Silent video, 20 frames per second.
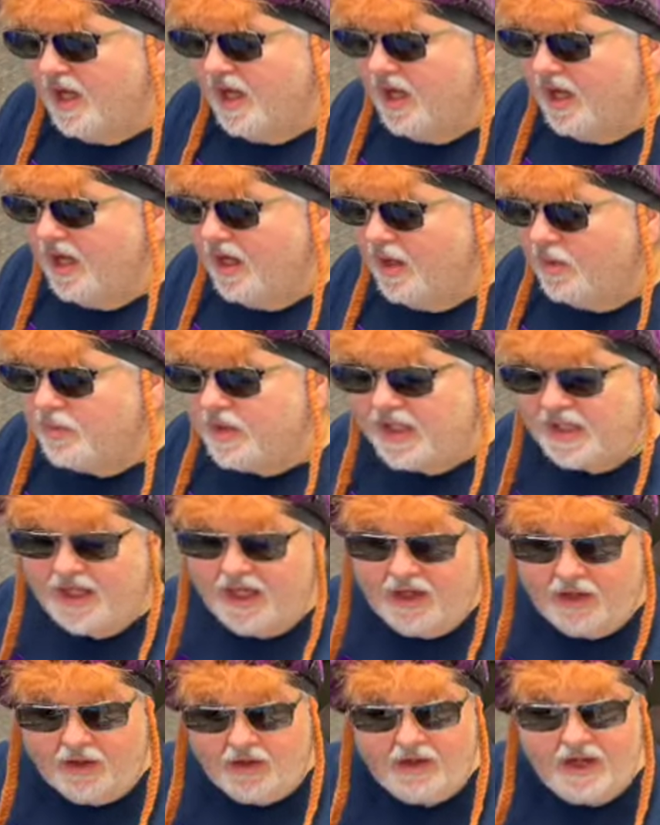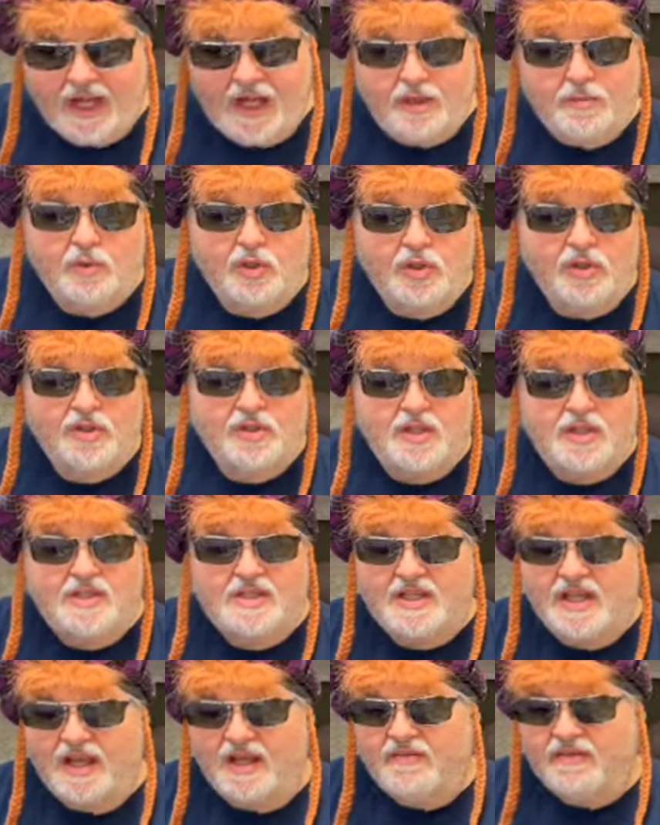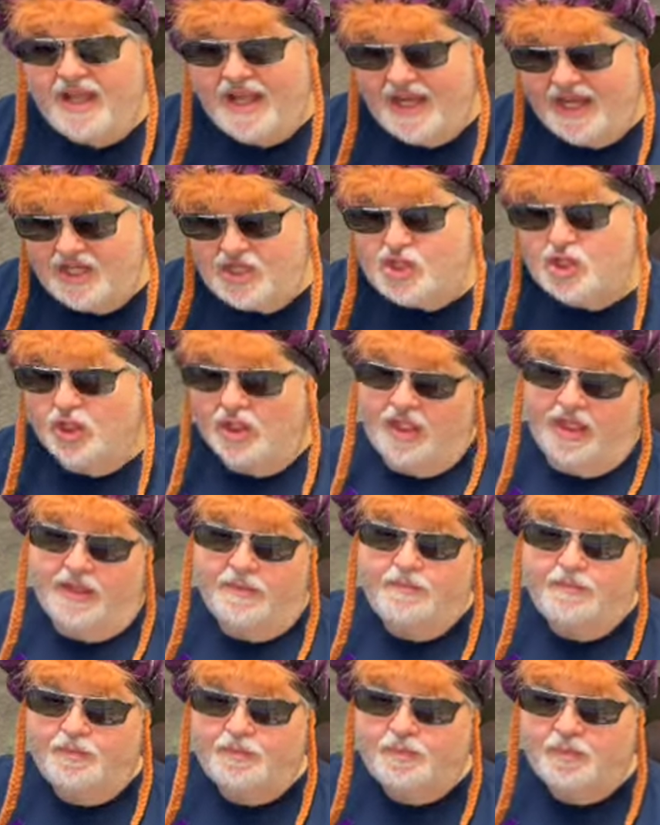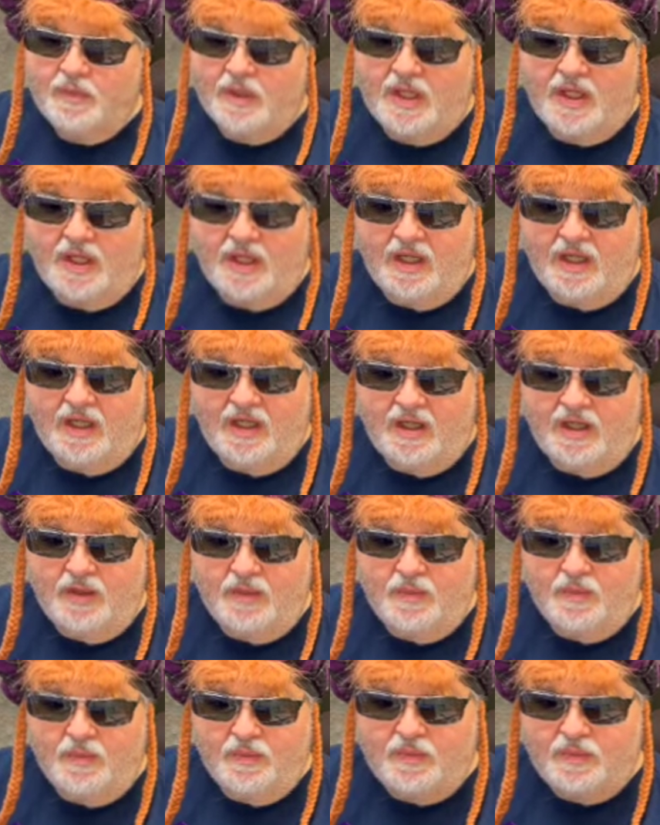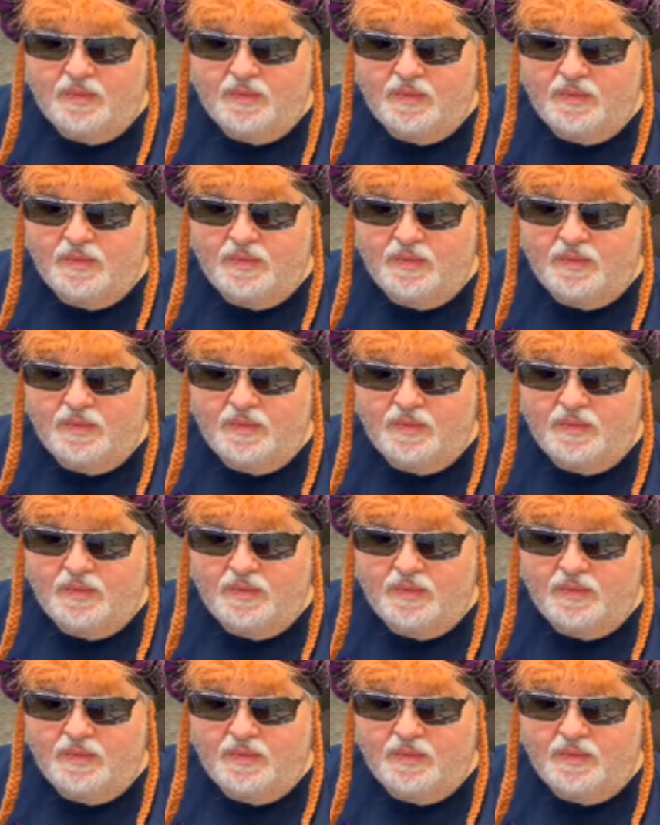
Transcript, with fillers: Uh, but they are able to save Angela, um,